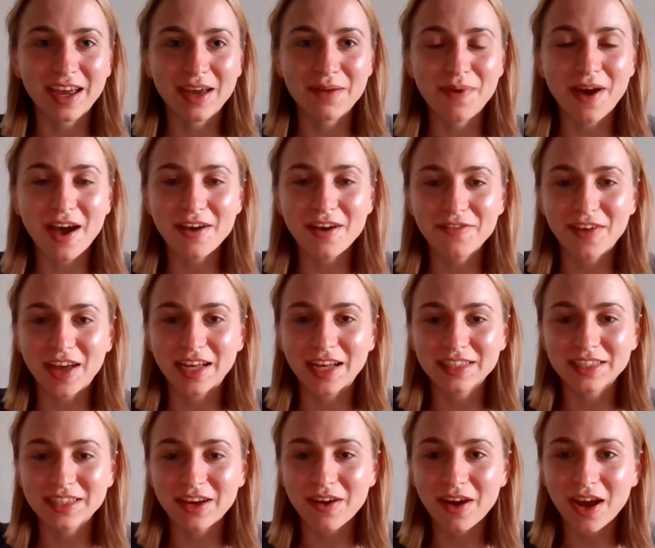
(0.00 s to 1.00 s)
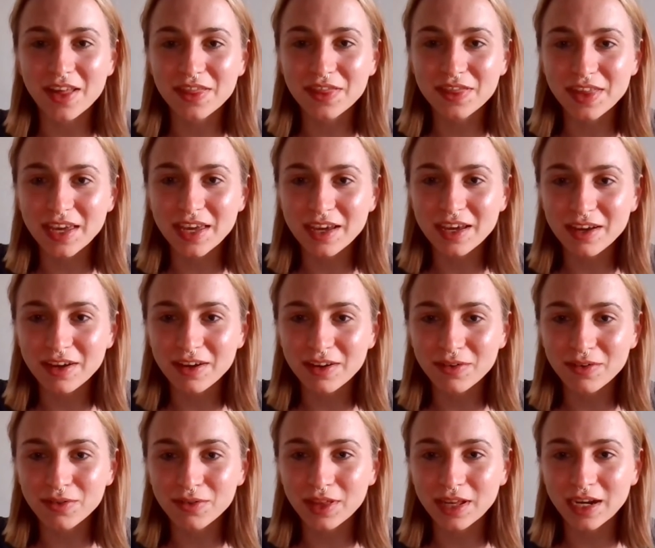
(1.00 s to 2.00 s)
Okay, perfect. So I think
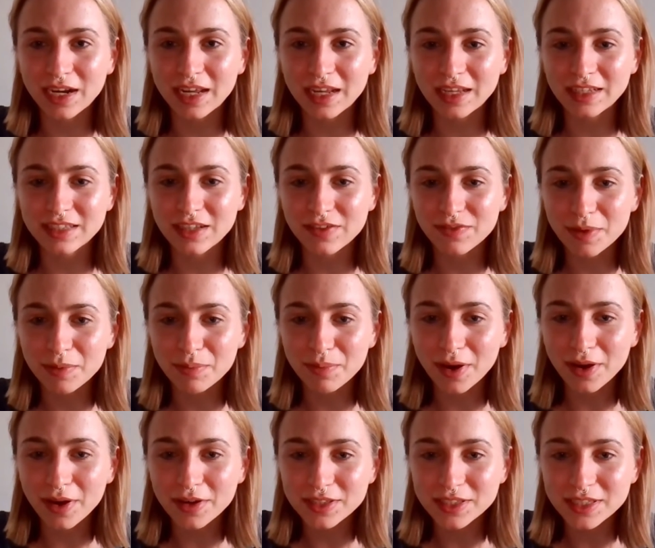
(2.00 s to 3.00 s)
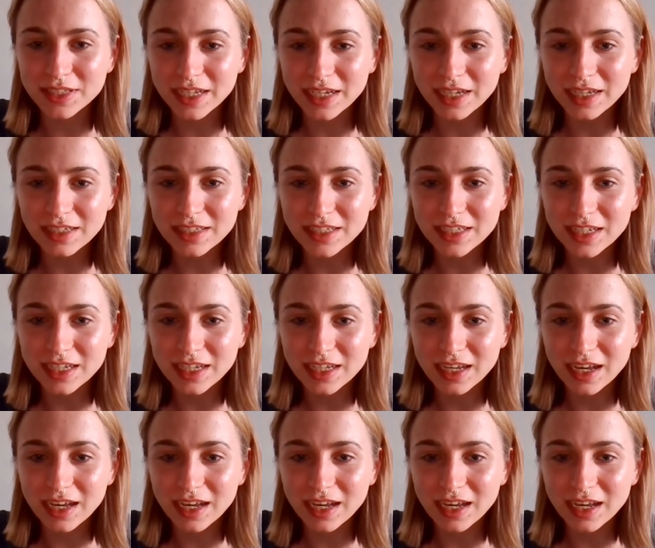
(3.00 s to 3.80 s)
all the links have been posted